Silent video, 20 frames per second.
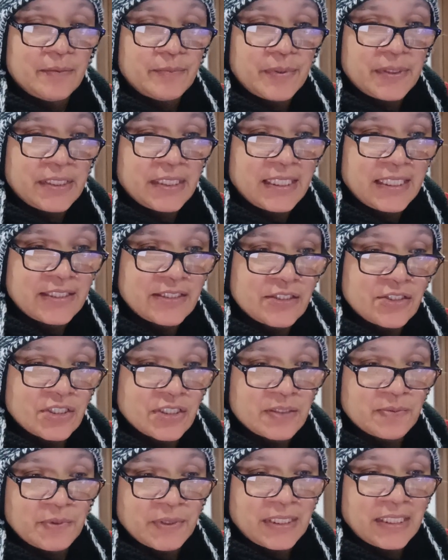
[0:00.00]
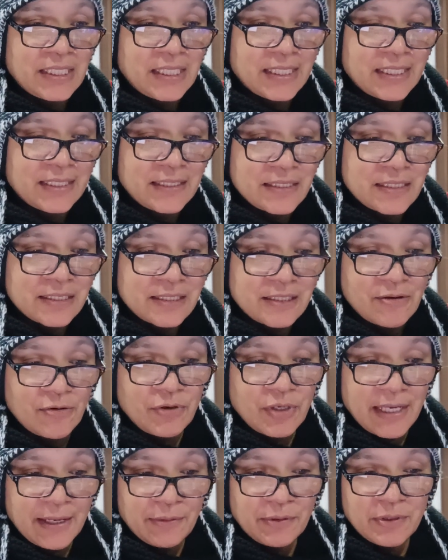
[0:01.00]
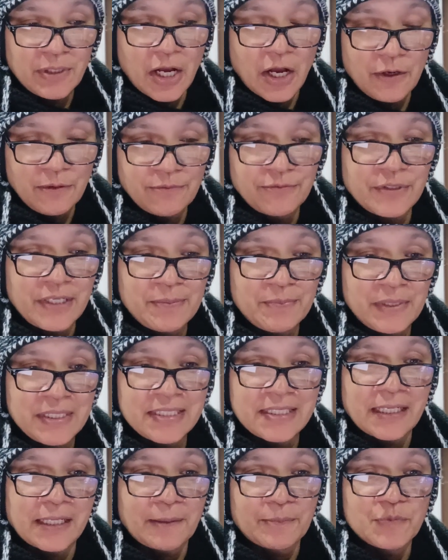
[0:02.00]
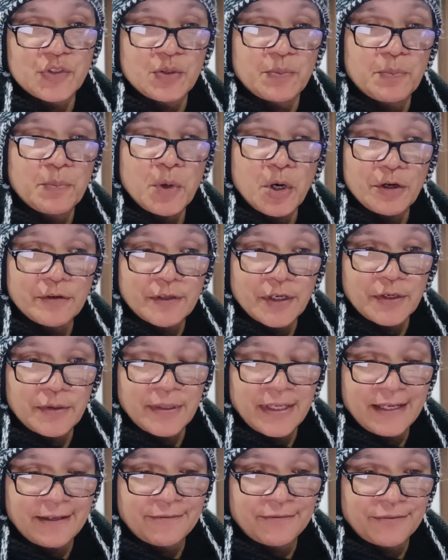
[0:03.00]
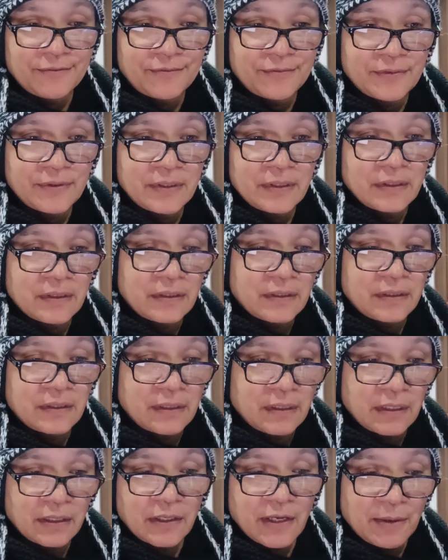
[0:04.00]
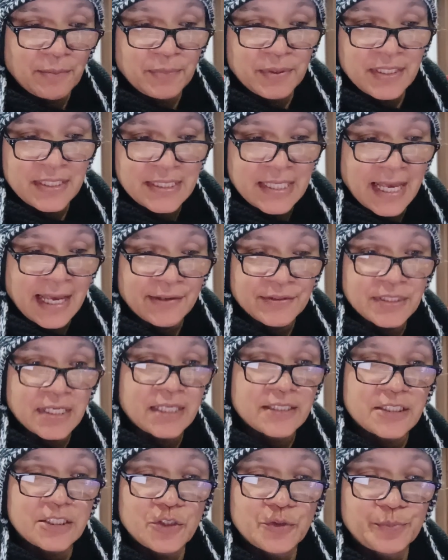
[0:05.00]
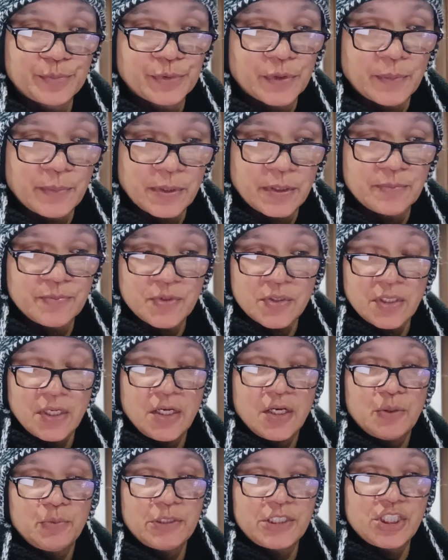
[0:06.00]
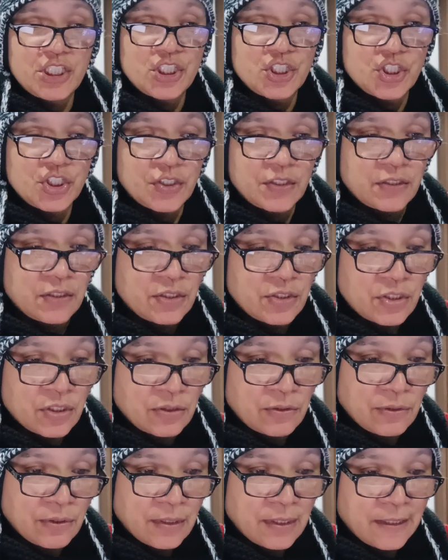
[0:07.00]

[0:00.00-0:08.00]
but it is just what it is. So it will hopefully be set up tomorrow if Companies House has no problems, which it shouldn't do.